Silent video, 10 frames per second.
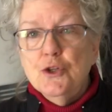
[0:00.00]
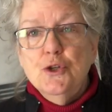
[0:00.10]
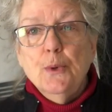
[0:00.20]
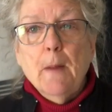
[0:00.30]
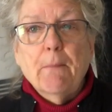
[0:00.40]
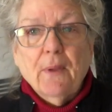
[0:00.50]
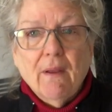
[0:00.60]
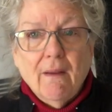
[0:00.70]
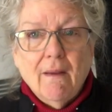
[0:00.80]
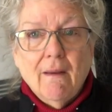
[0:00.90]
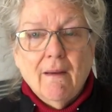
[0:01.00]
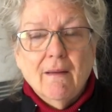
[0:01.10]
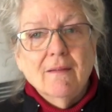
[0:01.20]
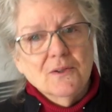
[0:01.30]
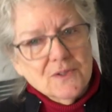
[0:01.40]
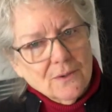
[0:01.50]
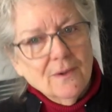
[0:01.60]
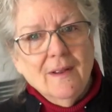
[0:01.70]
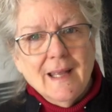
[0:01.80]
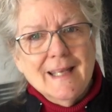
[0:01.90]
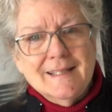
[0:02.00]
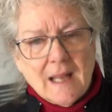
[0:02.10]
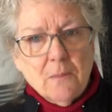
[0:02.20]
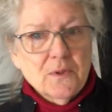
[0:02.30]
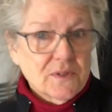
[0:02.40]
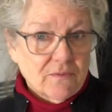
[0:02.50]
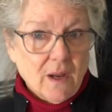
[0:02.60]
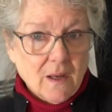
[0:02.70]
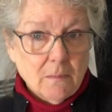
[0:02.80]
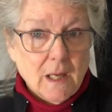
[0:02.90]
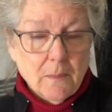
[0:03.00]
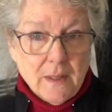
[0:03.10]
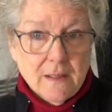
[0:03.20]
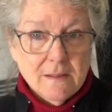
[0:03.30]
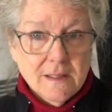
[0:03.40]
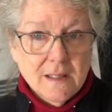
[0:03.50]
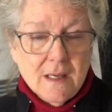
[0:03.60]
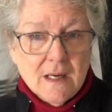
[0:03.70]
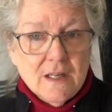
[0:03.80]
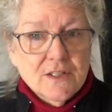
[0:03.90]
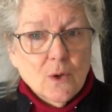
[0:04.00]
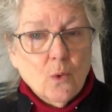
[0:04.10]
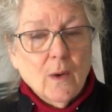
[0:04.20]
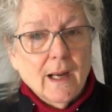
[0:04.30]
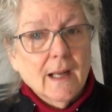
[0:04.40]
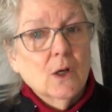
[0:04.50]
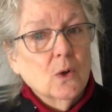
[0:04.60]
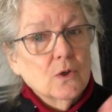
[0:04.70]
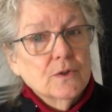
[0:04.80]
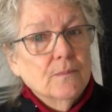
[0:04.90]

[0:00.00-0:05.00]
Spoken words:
drip. Those are examples of onomatopoeias. So when I go